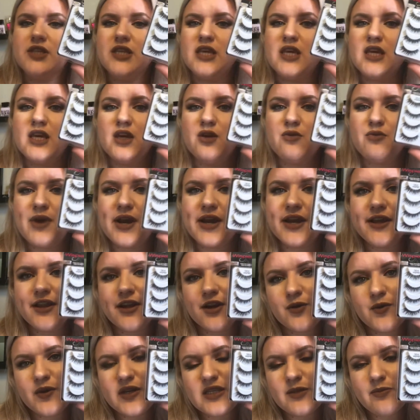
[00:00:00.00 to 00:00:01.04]
the
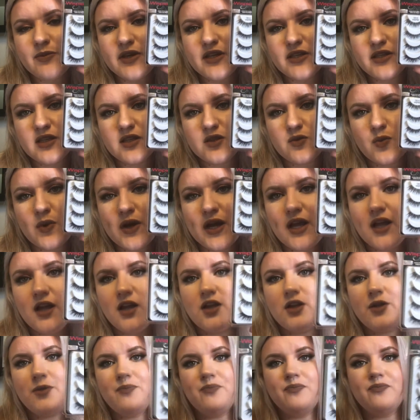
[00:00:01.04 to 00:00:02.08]
regular wispies as
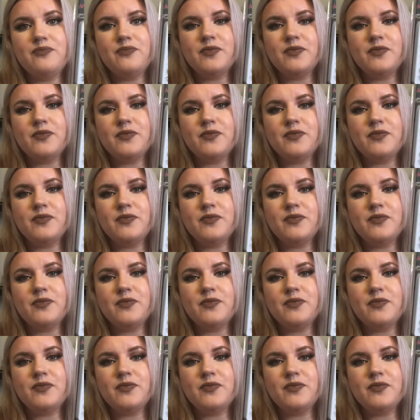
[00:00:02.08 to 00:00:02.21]
well.